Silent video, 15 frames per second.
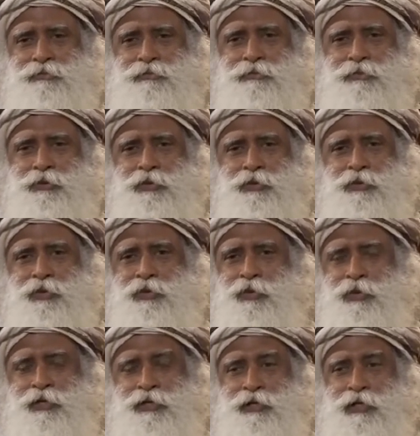you're
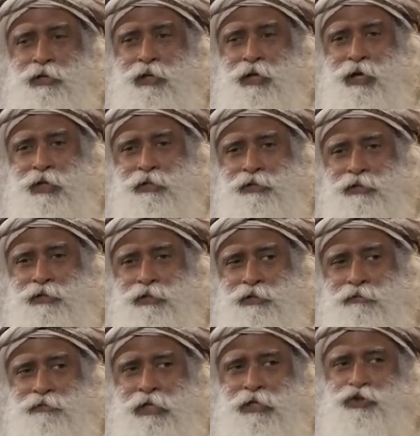not in the last year
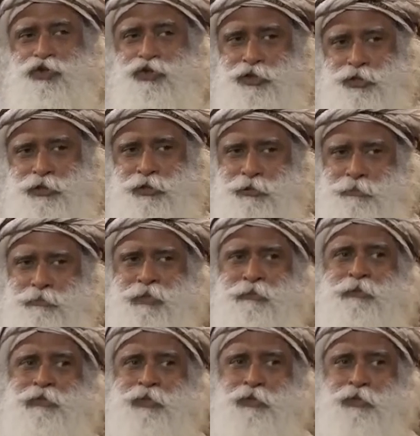of engineering, maybe the